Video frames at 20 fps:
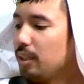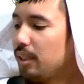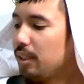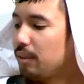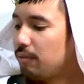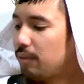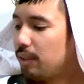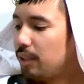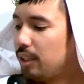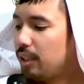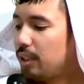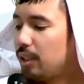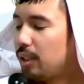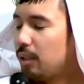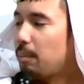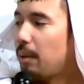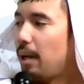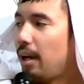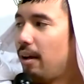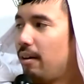like a really
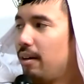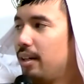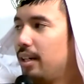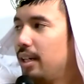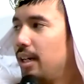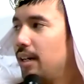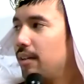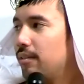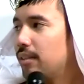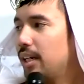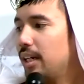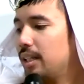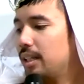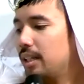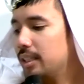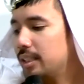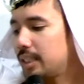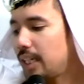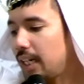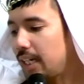good parody of like
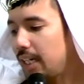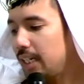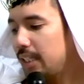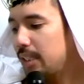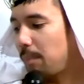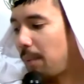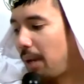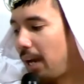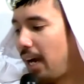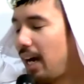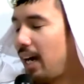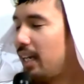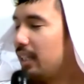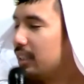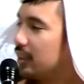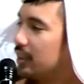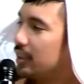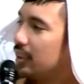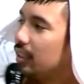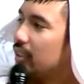the decades
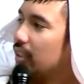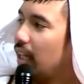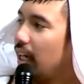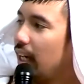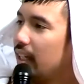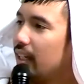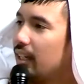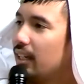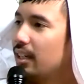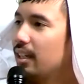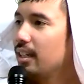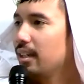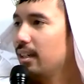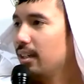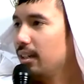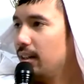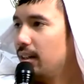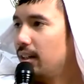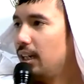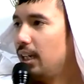past. Like
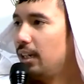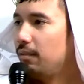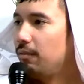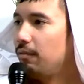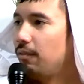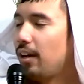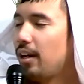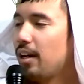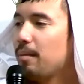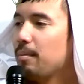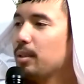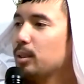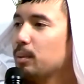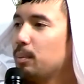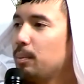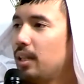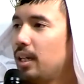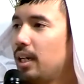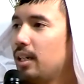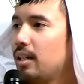it very much
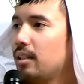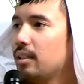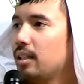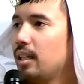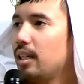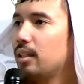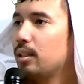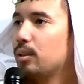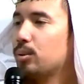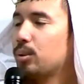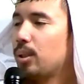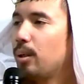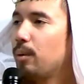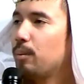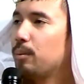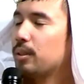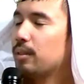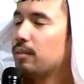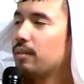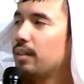played on like the
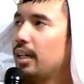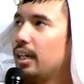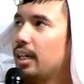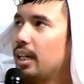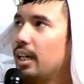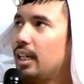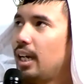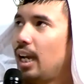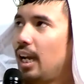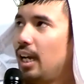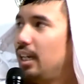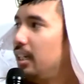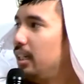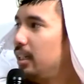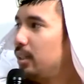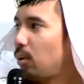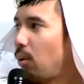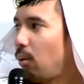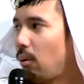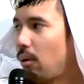tropes of like an
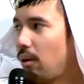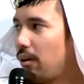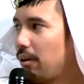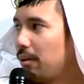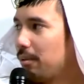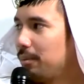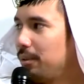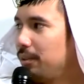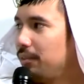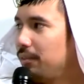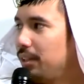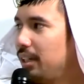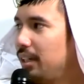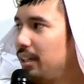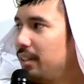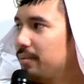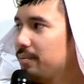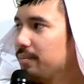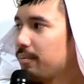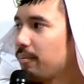80s horror
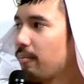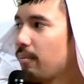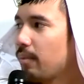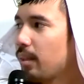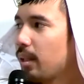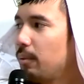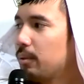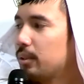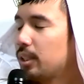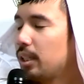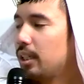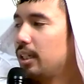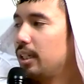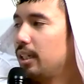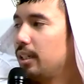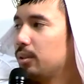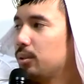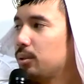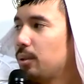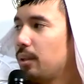movie, which I
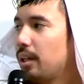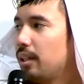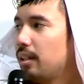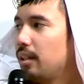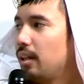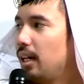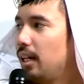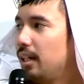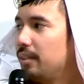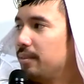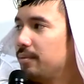did enjoy a lot.